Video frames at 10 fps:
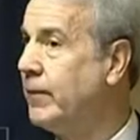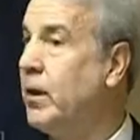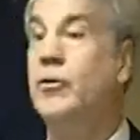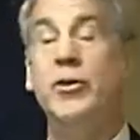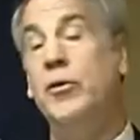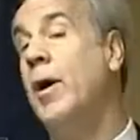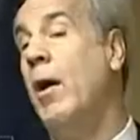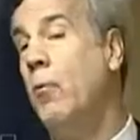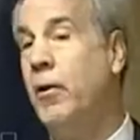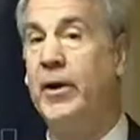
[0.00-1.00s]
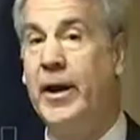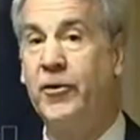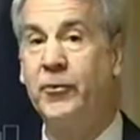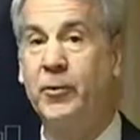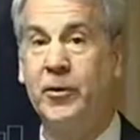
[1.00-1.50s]
Do you not want to
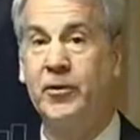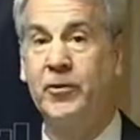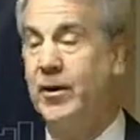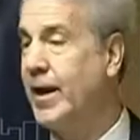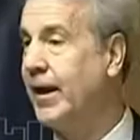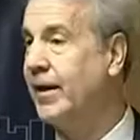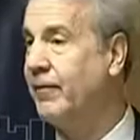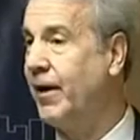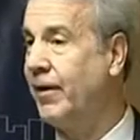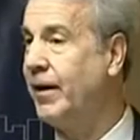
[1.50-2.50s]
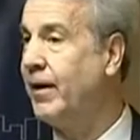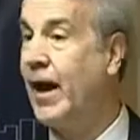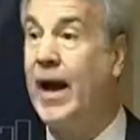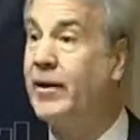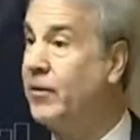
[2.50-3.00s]
answer it because it's a negative area?
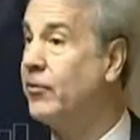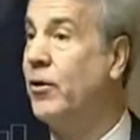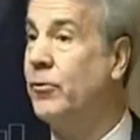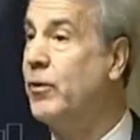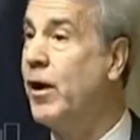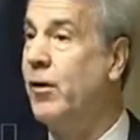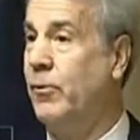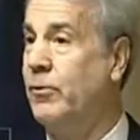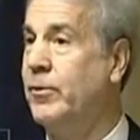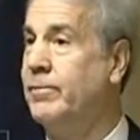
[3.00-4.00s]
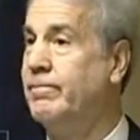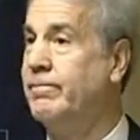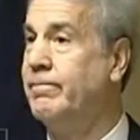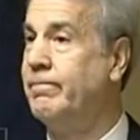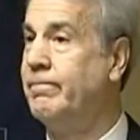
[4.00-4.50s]
I just don't know.
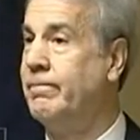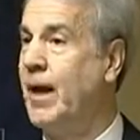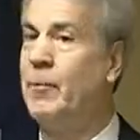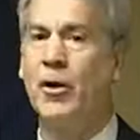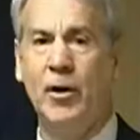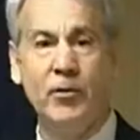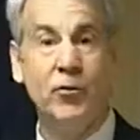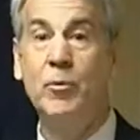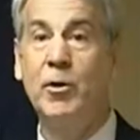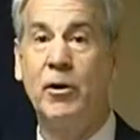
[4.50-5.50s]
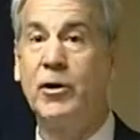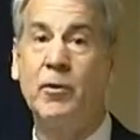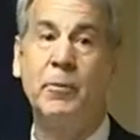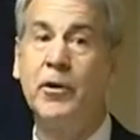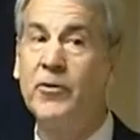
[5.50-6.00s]
I'm going to assume you're a good
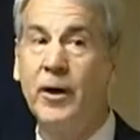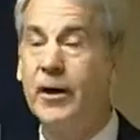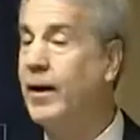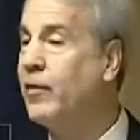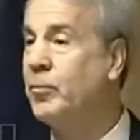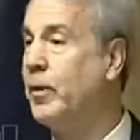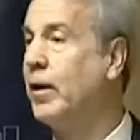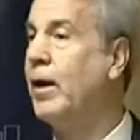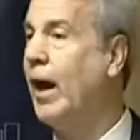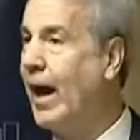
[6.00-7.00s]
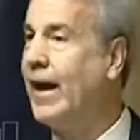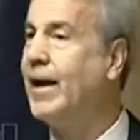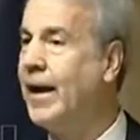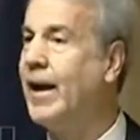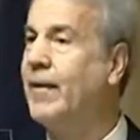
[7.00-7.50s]
person, I guess, but I got
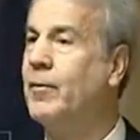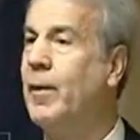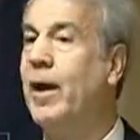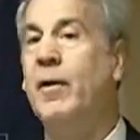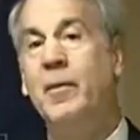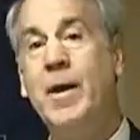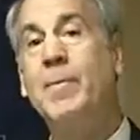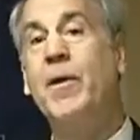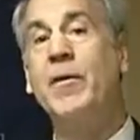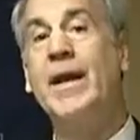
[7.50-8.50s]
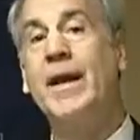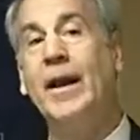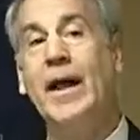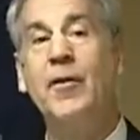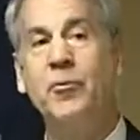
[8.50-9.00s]
to have the people that are getting
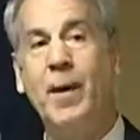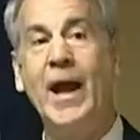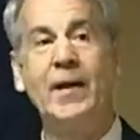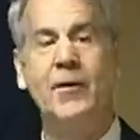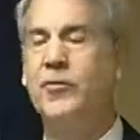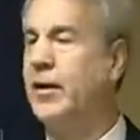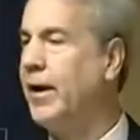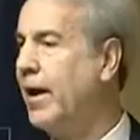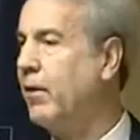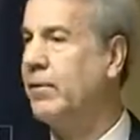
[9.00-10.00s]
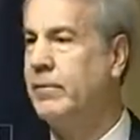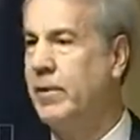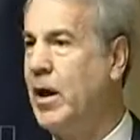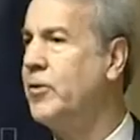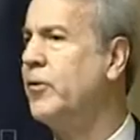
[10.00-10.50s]
letters back, and they're sending out
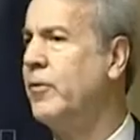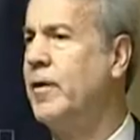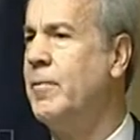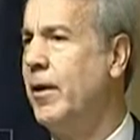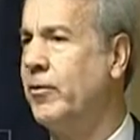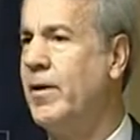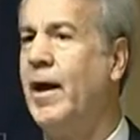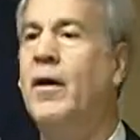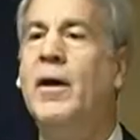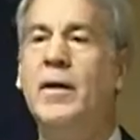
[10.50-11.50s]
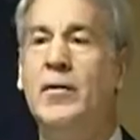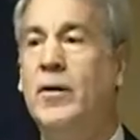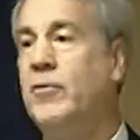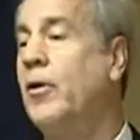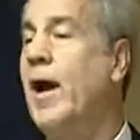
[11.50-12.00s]
hundreds of emails now that
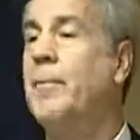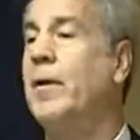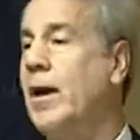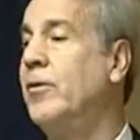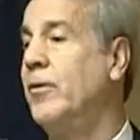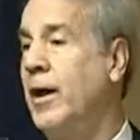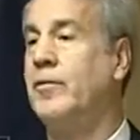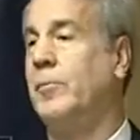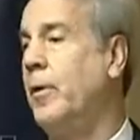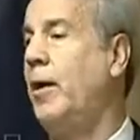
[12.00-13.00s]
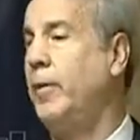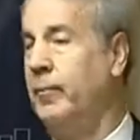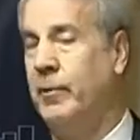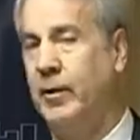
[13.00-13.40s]
says your application has a problem.